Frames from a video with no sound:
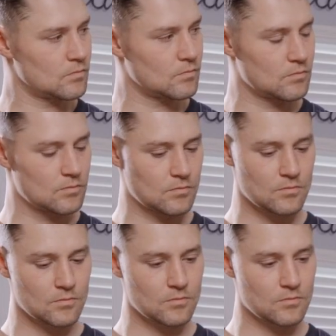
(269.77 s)

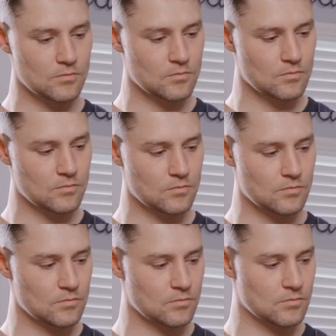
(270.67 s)

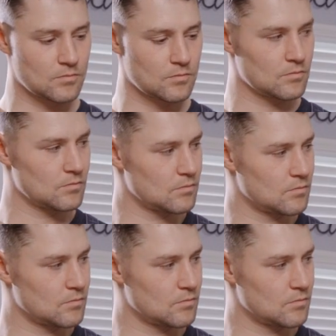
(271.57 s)
No words are spoken by the person on screen.